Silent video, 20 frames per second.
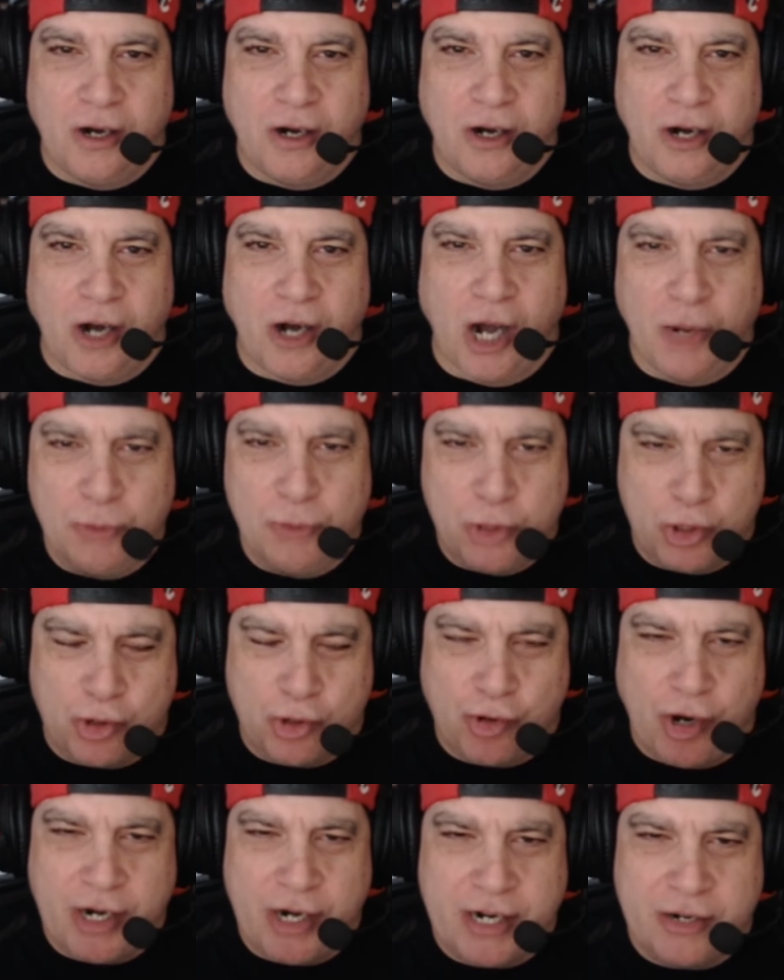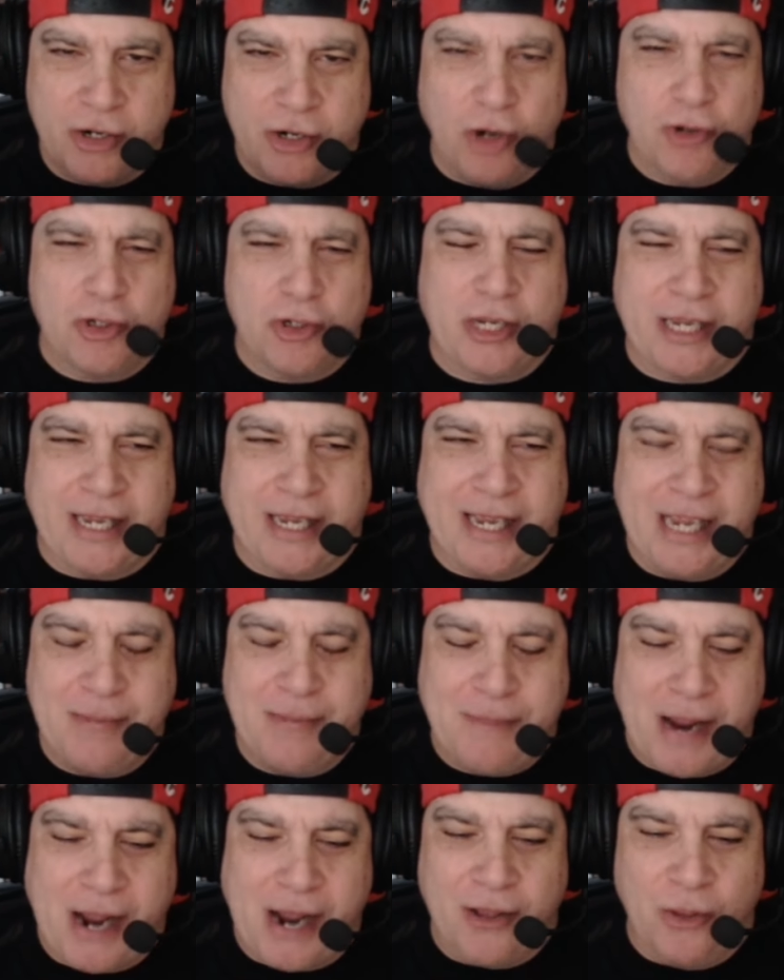I was trying to not
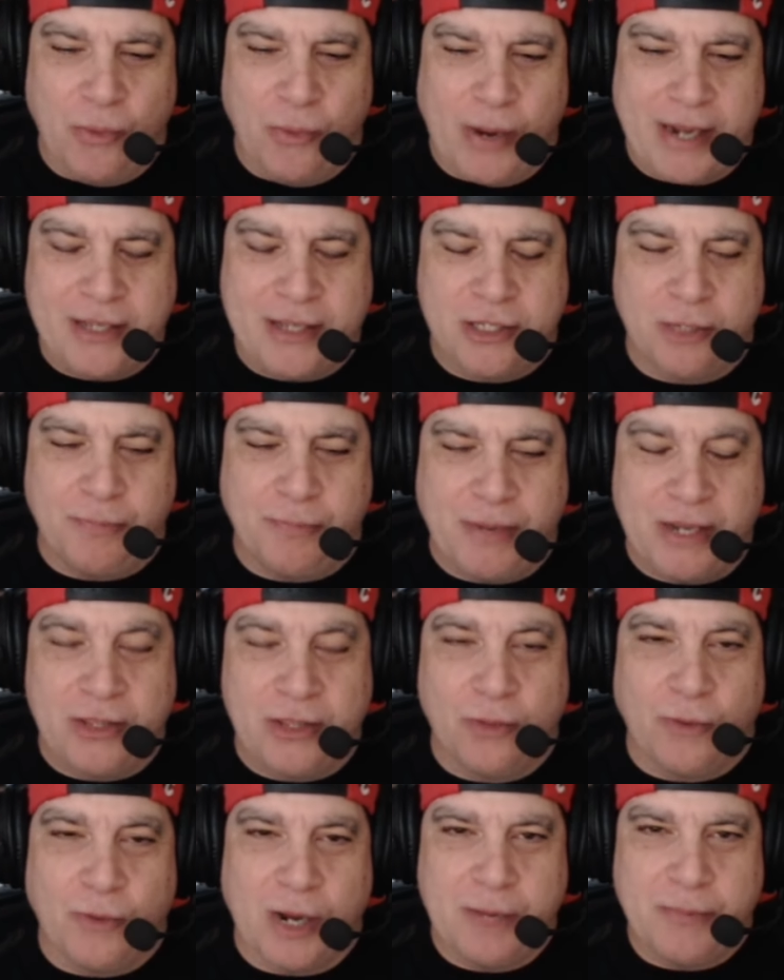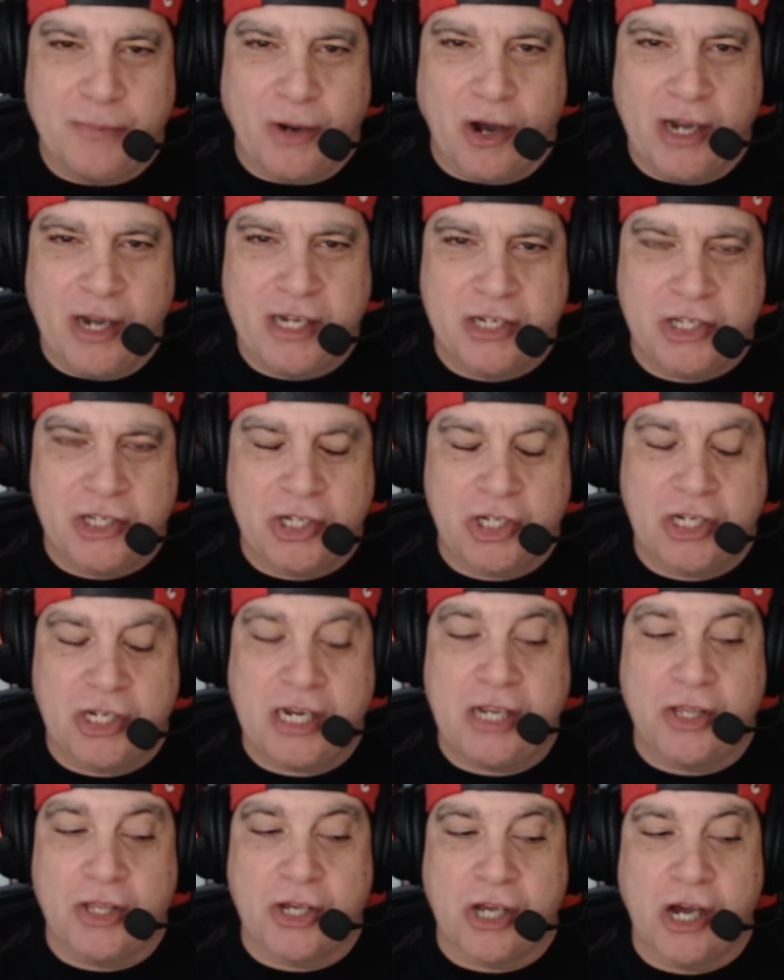keep out of the way to be in the way, but I could
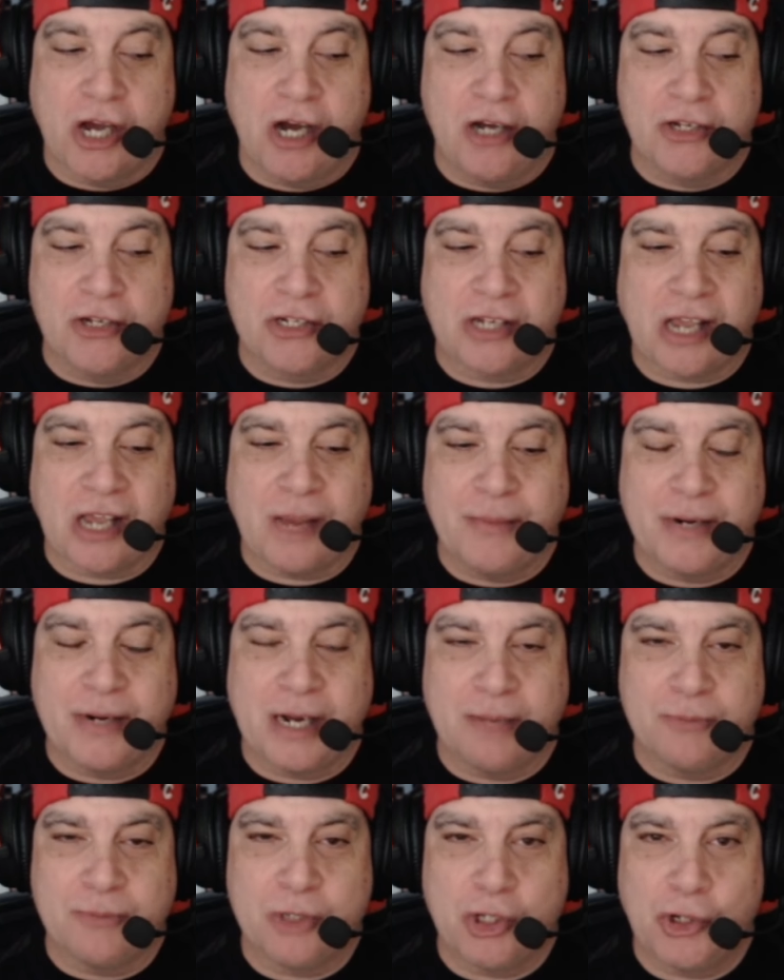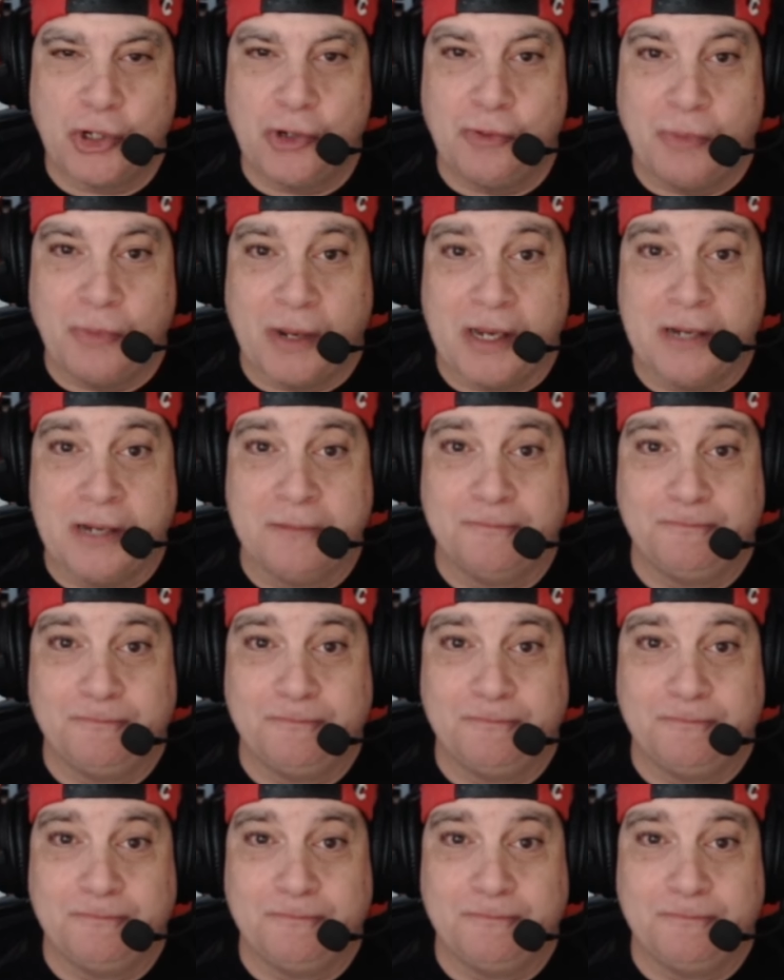see the cars coming up to me,